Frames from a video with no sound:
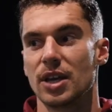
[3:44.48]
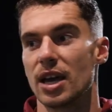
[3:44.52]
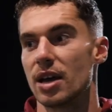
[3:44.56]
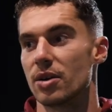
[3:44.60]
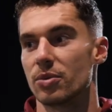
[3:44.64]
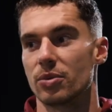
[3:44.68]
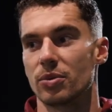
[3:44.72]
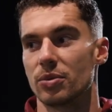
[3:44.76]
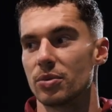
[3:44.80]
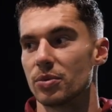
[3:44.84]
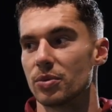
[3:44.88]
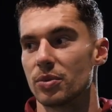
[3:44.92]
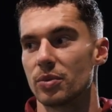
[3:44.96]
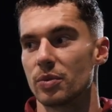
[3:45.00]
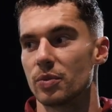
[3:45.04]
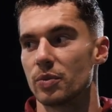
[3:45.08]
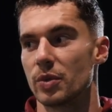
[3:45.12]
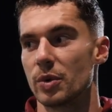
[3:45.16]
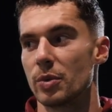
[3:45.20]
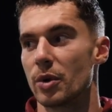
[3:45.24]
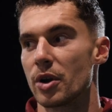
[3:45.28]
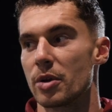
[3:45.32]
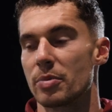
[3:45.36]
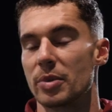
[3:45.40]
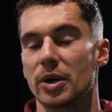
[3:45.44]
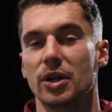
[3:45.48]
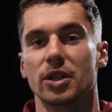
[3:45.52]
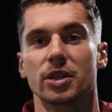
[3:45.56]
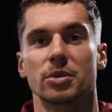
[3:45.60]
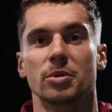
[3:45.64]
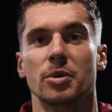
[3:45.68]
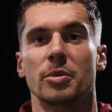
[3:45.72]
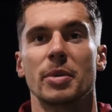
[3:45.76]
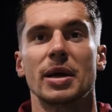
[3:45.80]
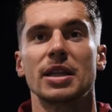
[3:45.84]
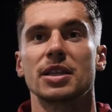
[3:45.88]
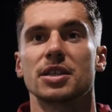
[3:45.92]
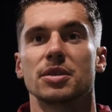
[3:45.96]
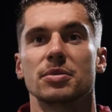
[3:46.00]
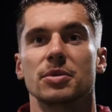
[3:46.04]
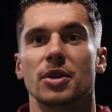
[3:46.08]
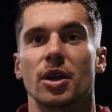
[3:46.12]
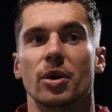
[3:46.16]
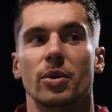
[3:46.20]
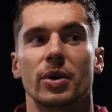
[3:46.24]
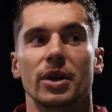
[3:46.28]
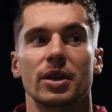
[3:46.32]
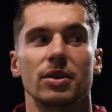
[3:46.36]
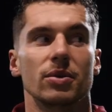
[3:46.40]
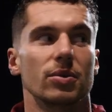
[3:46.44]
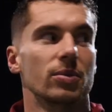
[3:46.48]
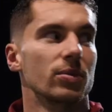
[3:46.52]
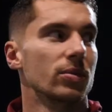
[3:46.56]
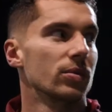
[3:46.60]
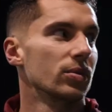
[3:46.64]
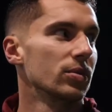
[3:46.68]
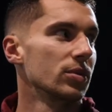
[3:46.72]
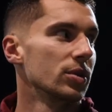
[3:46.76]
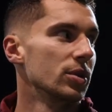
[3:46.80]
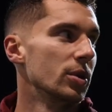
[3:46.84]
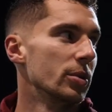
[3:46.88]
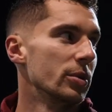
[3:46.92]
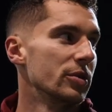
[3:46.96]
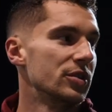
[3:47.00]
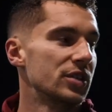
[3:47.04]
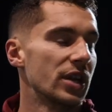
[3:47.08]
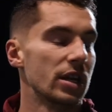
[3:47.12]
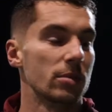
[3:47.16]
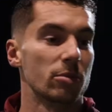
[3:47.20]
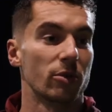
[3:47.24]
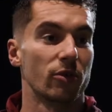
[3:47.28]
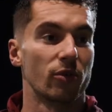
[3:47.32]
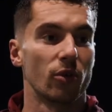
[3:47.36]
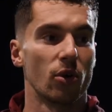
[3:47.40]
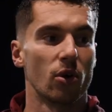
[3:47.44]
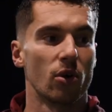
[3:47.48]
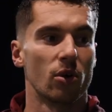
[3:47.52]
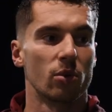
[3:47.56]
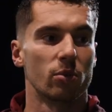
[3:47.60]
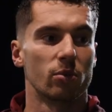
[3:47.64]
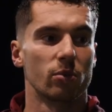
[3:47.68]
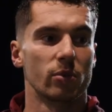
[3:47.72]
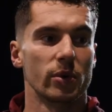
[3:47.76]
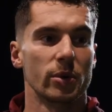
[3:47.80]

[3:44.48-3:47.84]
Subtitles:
Yeah, we want to build a momentum. You know, we said it before,